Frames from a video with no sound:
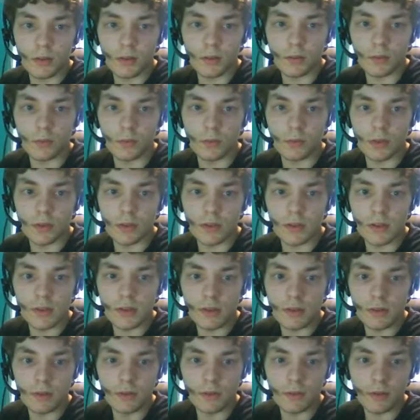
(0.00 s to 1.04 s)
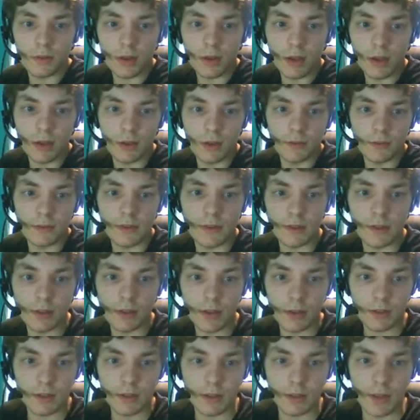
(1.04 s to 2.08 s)
Once you have
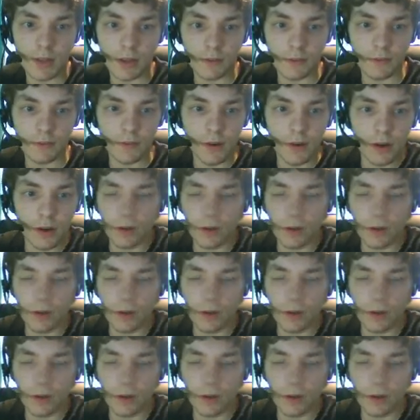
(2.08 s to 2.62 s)
selected that file,